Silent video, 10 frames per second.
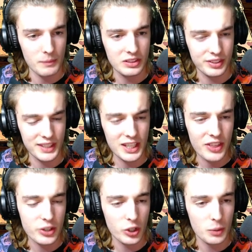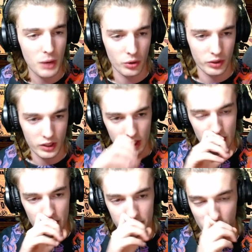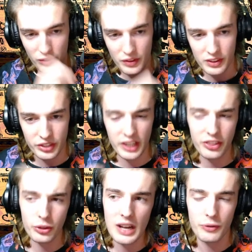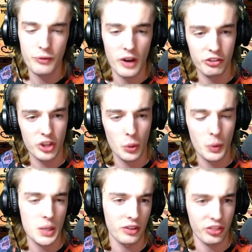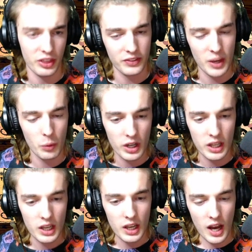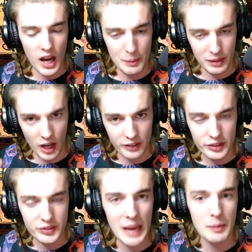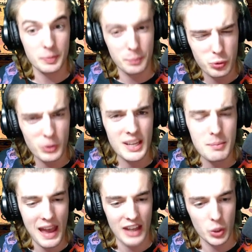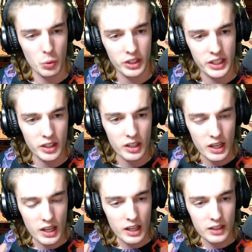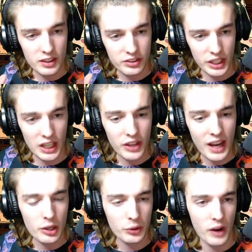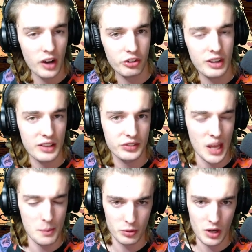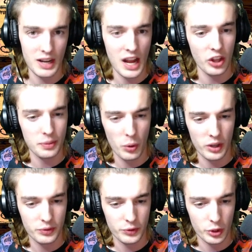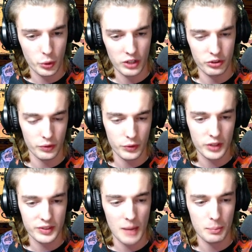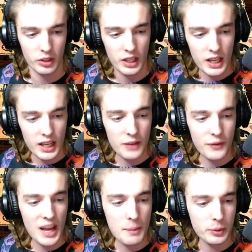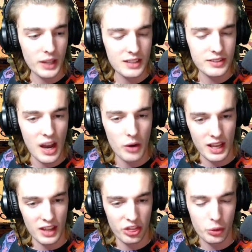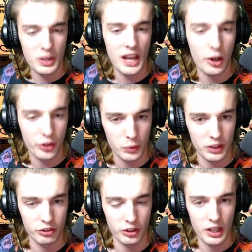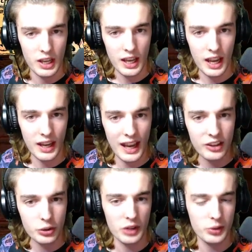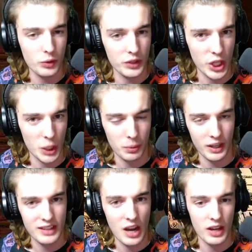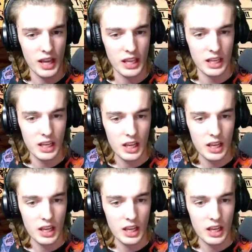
teeth and your bone. So the teeth do not function the way you would think they would. Because this game is pretty manual here, the teeth kind of function as temporary health points for your creature. For example, if I played down a 3 health creature, and Antares over here played down a